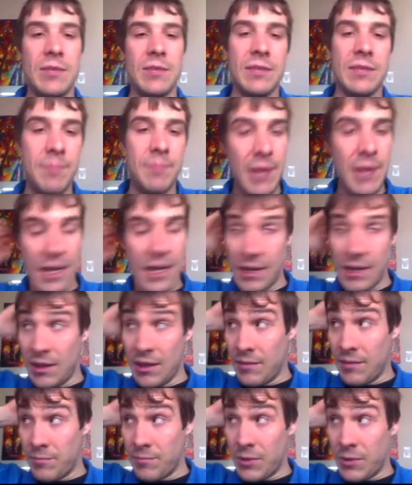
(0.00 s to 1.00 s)
just by
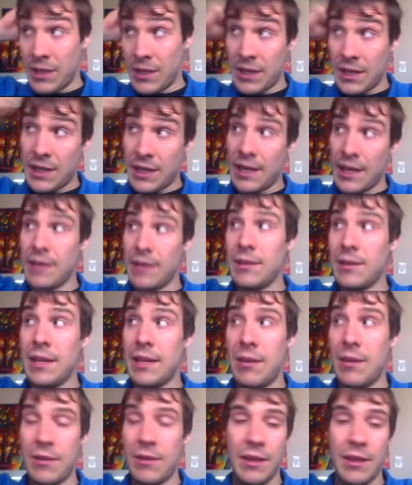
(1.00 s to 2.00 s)
putting a Geiger
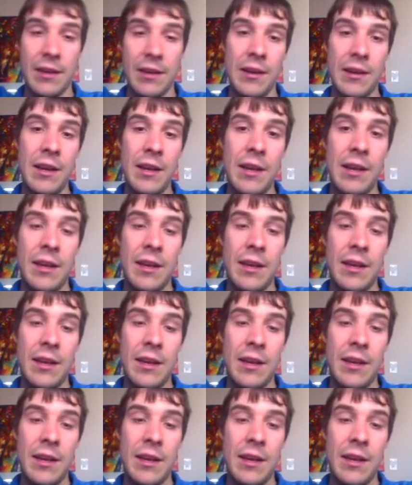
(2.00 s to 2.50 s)
counter there